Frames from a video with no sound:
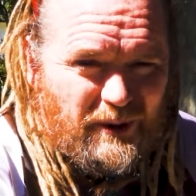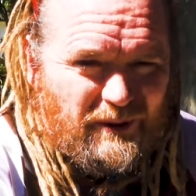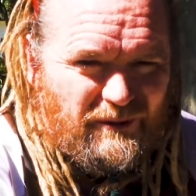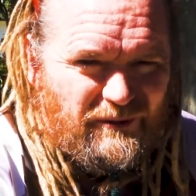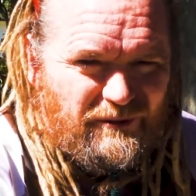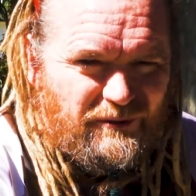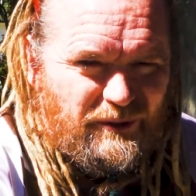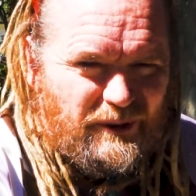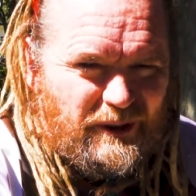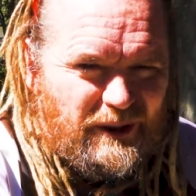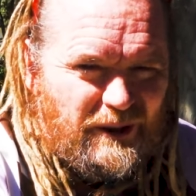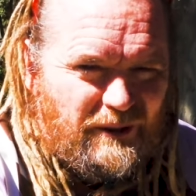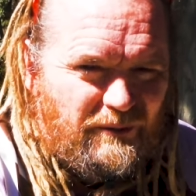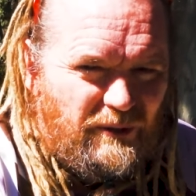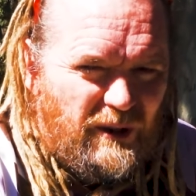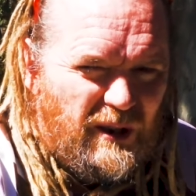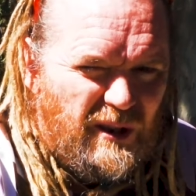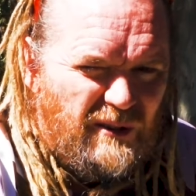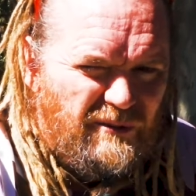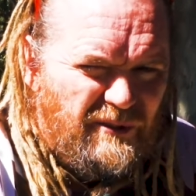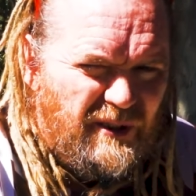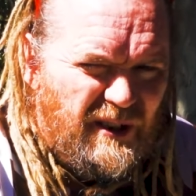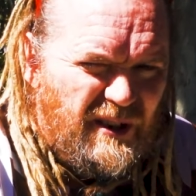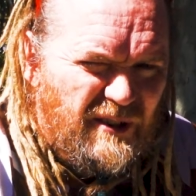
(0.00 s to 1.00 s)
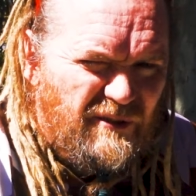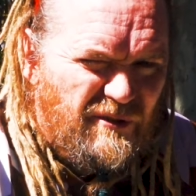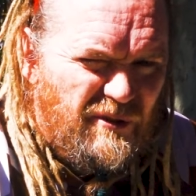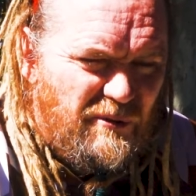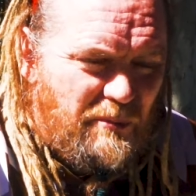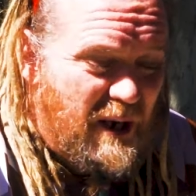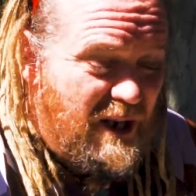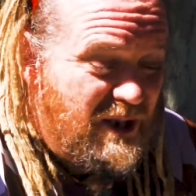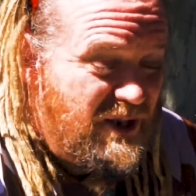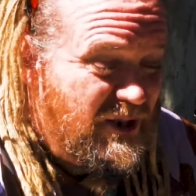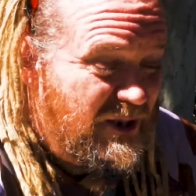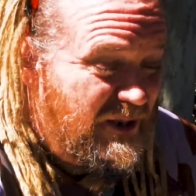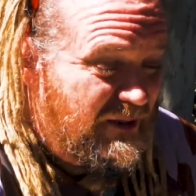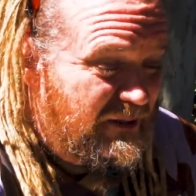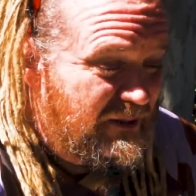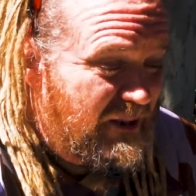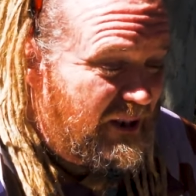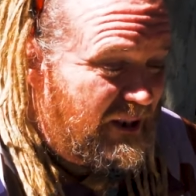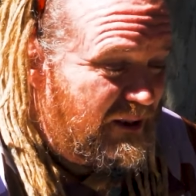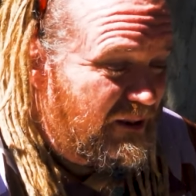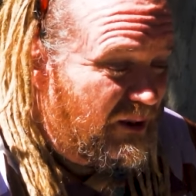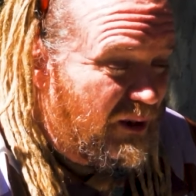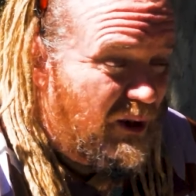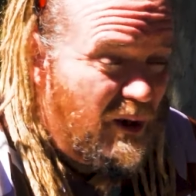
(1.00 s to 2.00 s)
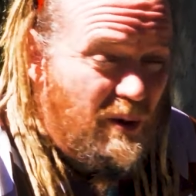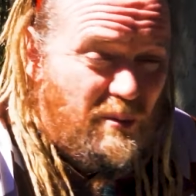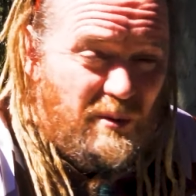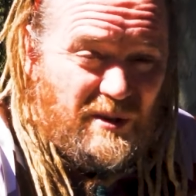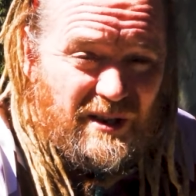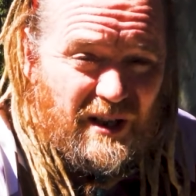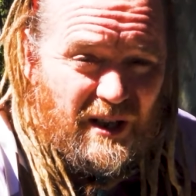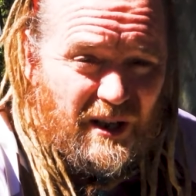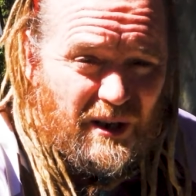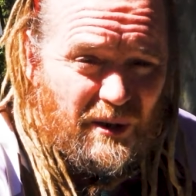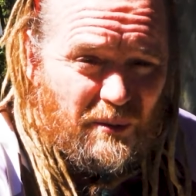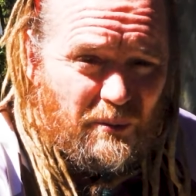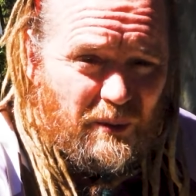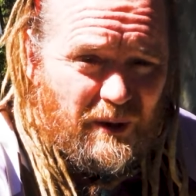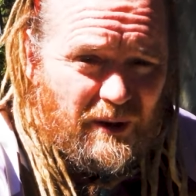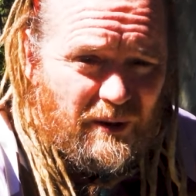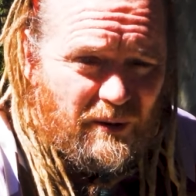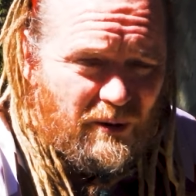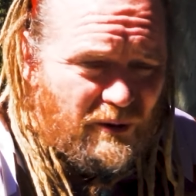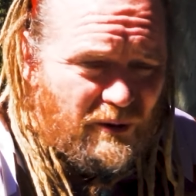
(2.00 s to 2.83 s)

of really relevant information that I was unaware